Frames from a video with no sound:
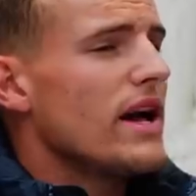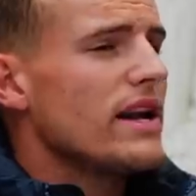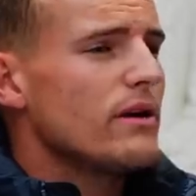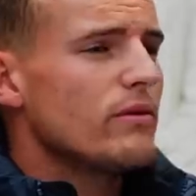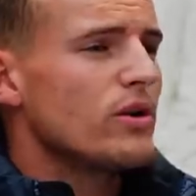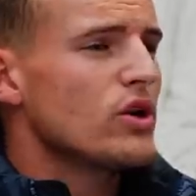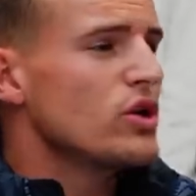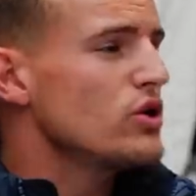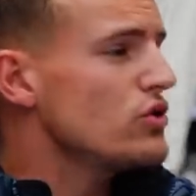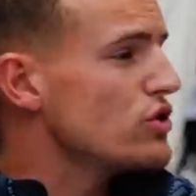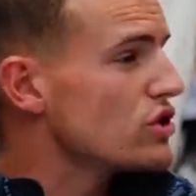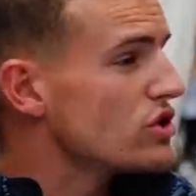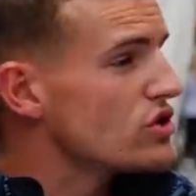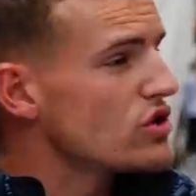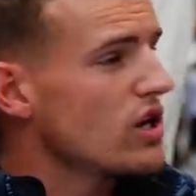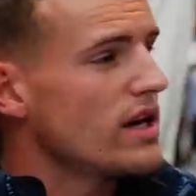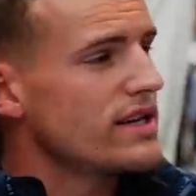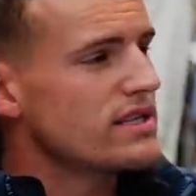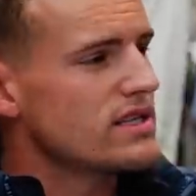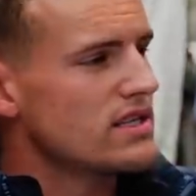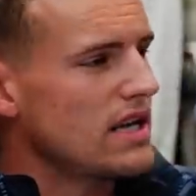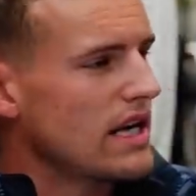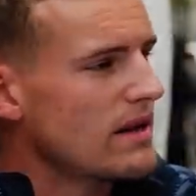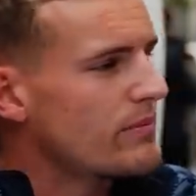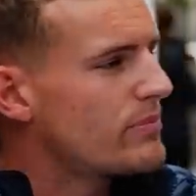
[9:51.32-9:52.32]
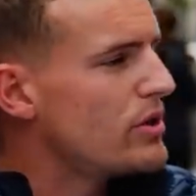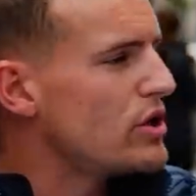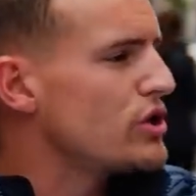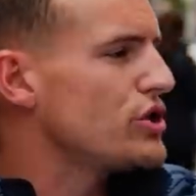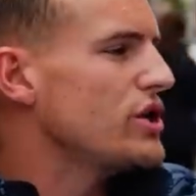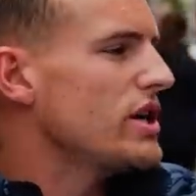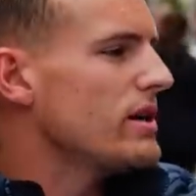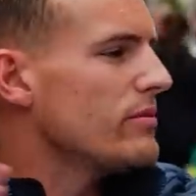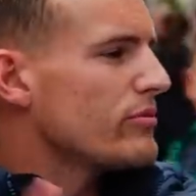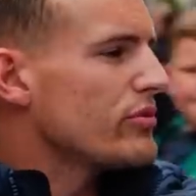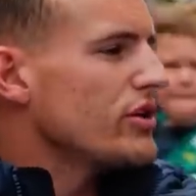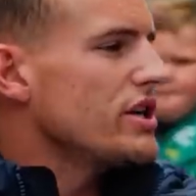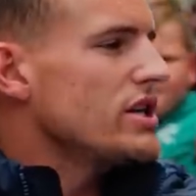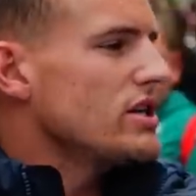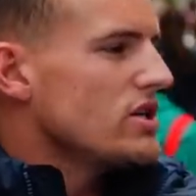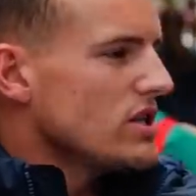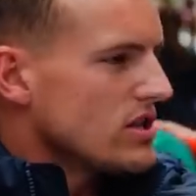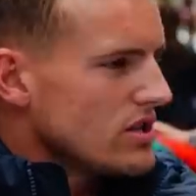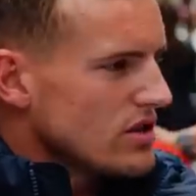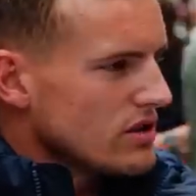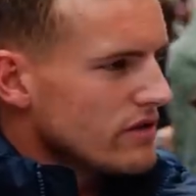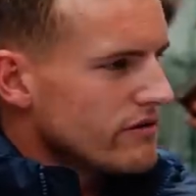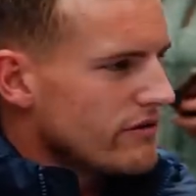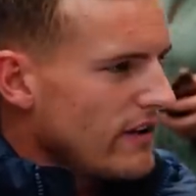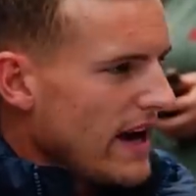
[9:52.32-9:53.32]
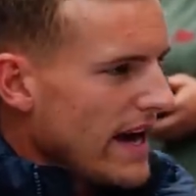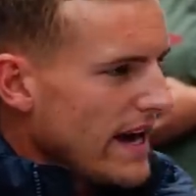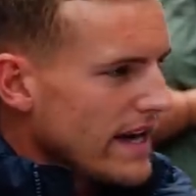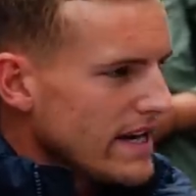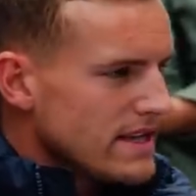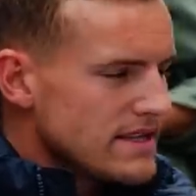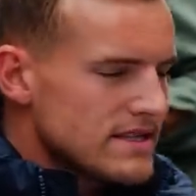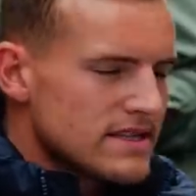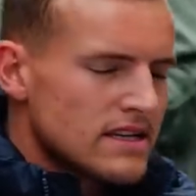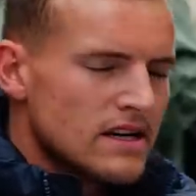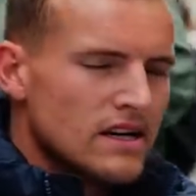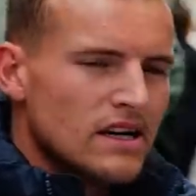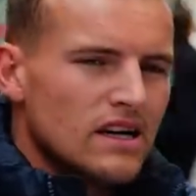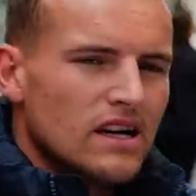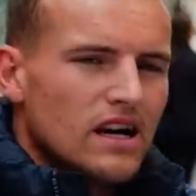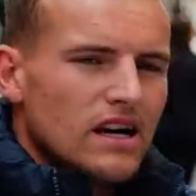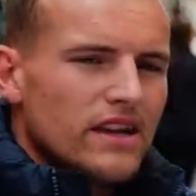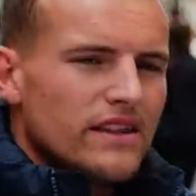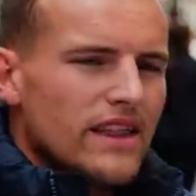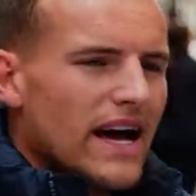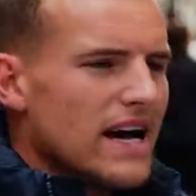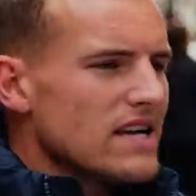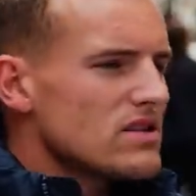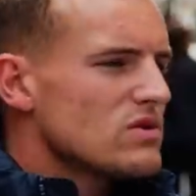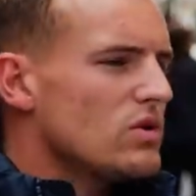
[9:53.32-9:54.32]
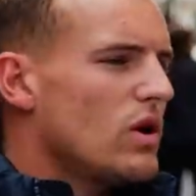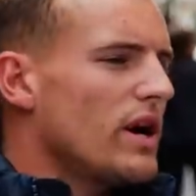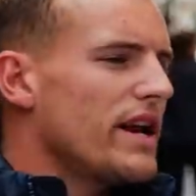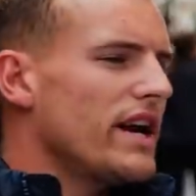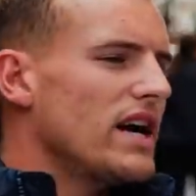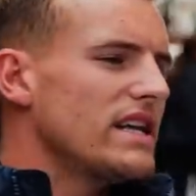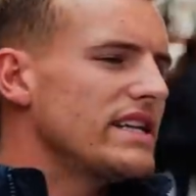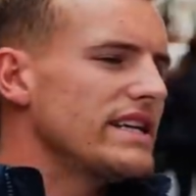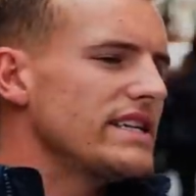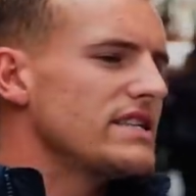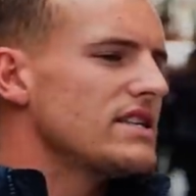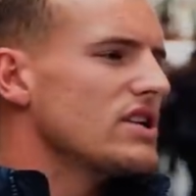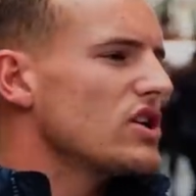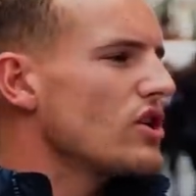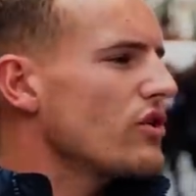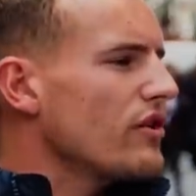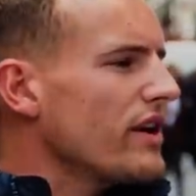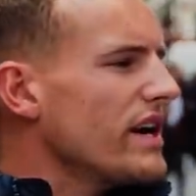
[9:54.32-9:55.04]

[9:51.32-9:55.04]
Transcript: anyone who just tries to like push it and preach it to your face, that's when Let's I disagree.